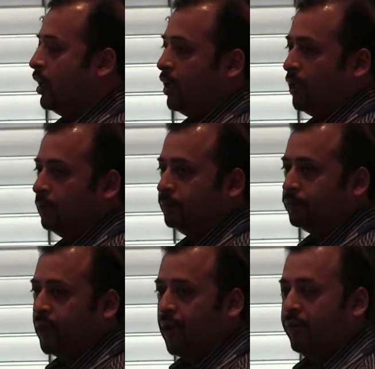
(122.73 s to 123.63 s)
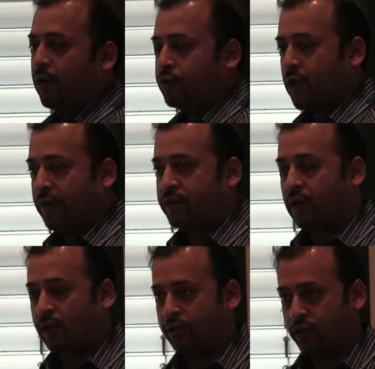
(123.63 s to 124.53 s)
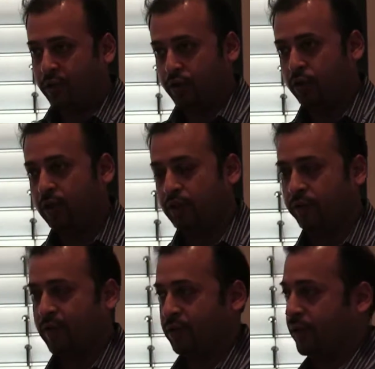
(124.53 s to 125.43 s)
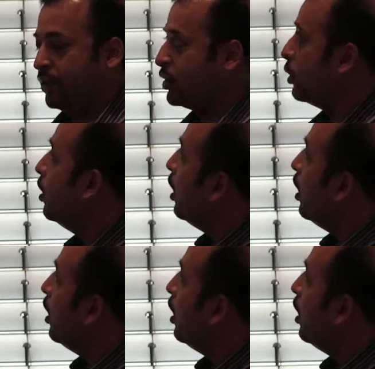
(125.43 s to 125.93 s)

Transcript: and we also have cell culture and tissue culture facilities. So